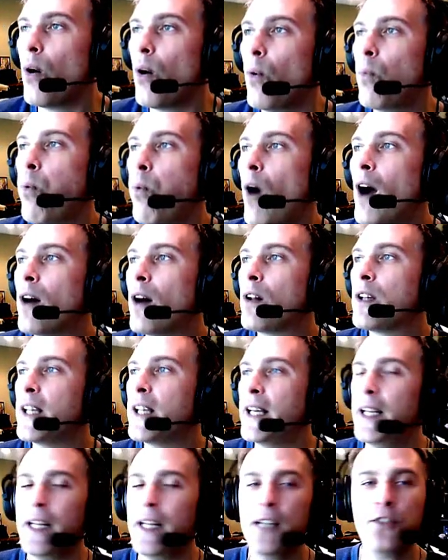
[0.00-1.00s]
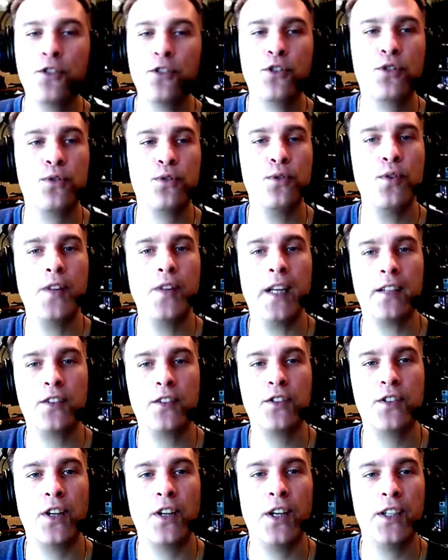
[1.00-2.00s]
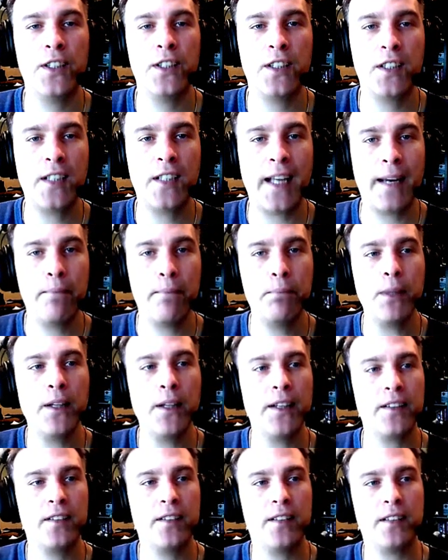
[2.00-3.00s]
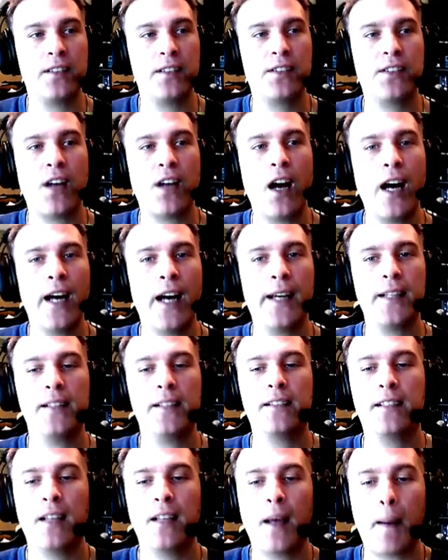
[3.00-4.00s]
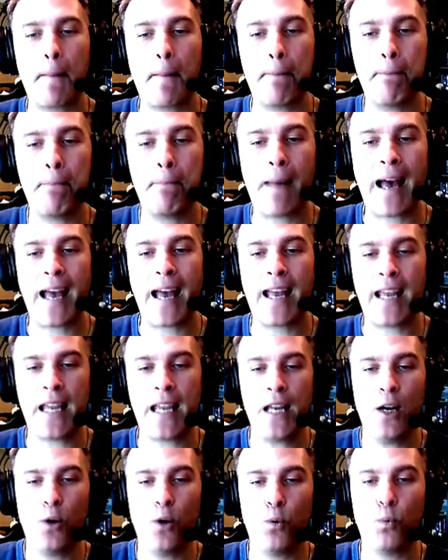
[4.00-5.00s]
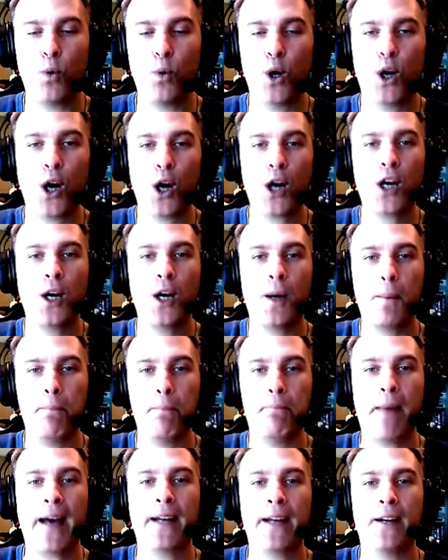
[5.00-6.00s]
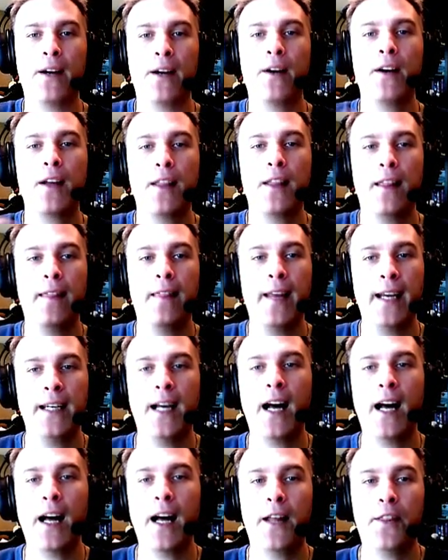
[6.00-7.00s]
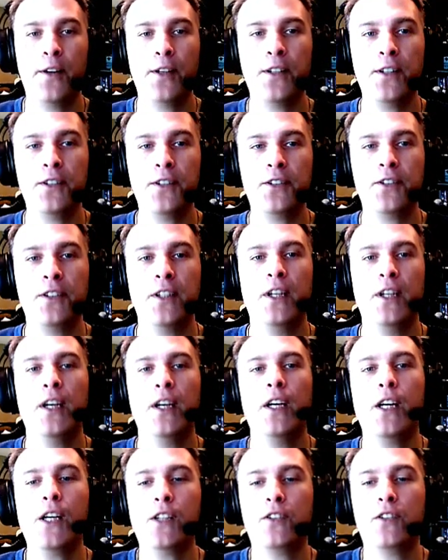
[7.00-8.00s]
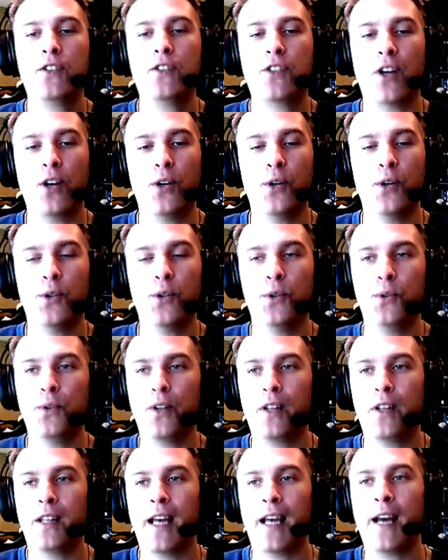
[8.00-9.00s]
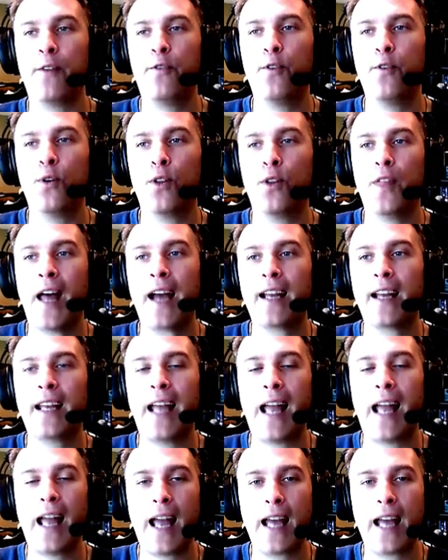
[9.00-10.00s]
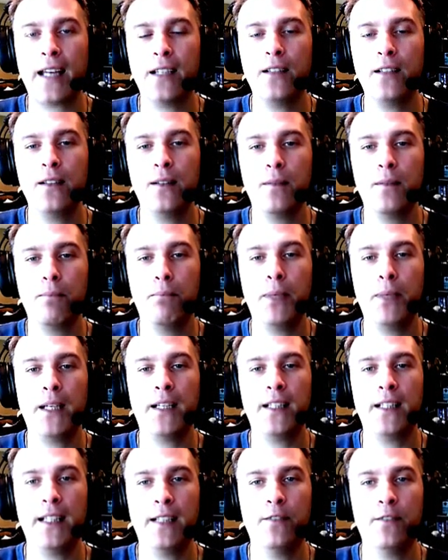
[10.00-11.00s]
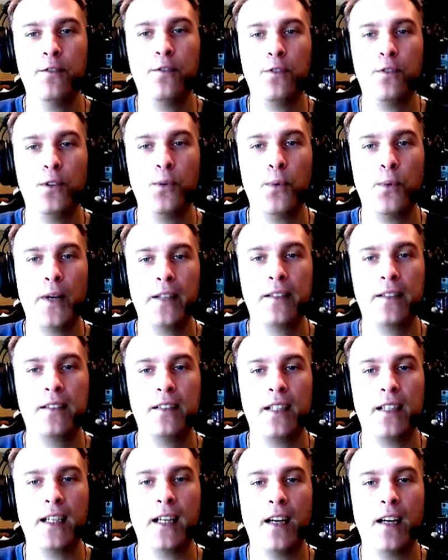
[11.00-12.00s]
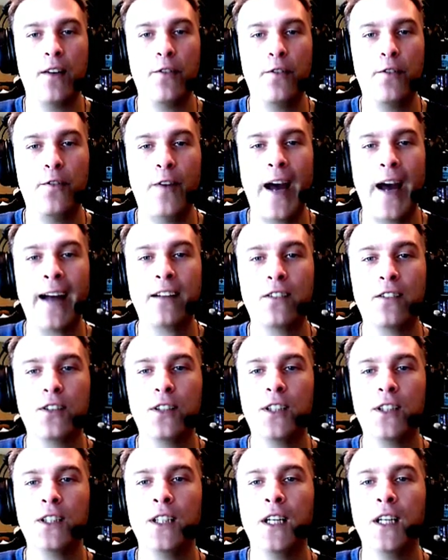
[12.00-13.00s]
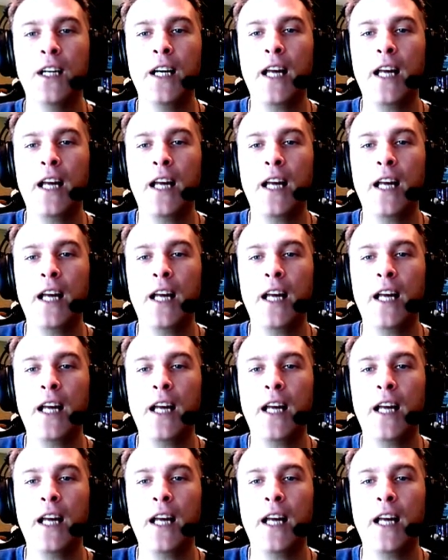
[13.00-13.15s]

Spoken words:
while it is true that certain template designs may work better than others, so therefore that can be an influencing factor,